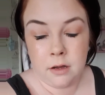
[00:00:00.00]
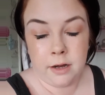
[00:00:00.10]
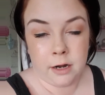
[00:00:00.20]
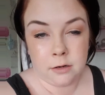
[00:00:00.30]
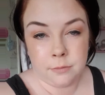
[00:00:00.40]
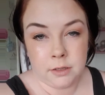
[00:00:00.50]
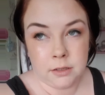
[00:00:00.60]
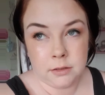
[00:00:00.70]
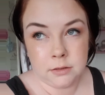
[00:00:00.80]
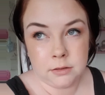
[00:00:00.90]
Now I'm, um,
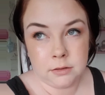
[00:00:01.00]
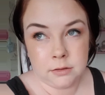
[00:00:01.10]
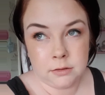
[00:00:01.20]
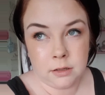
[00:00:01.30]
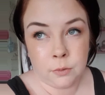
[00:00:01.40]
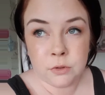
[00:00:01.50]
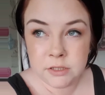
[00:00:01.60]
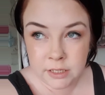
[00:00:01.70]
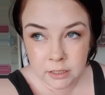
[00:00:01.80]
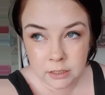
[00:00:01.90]
i would
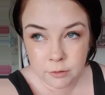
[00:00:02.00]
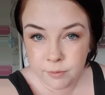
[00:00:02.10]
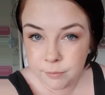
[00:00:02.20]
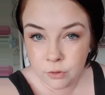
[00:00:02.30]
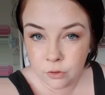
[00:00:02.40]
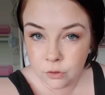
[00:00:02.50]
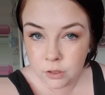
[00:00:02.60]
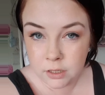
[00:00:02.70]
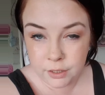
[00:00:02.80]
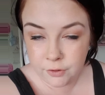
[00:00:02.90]
say a little bit more
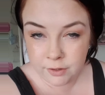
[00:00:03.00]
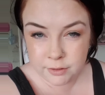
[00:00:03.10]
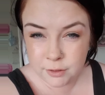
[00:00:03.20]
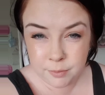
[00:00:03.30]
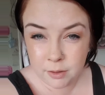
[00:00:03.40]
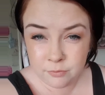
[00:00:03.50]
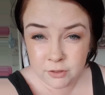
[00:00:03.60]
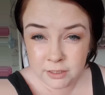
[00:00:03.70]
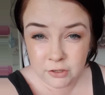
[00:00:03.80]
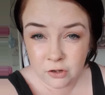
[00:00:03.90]
clear-headed but I'm
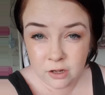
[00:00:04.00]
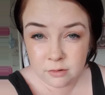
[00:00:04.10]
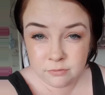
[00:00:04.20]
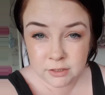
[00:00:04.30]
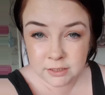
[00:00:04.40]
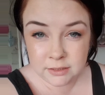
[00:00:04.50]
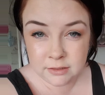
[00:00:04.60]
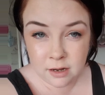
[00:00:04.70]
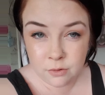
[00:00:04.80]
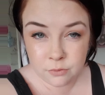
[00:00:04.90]
really not. I'm really
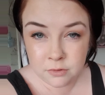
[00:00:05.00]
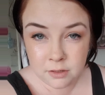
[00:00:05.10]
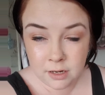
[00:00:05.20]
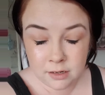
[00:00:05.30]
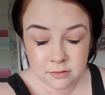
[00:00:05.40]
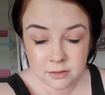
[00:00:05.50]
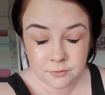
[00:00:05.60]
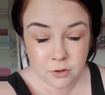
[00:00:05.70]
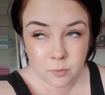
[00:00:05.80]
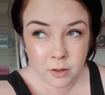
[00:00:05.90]
down and
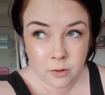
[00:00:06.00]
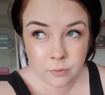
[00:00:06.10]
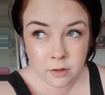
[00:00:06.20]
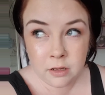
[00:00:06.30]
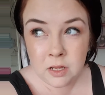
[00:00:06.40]
I've got about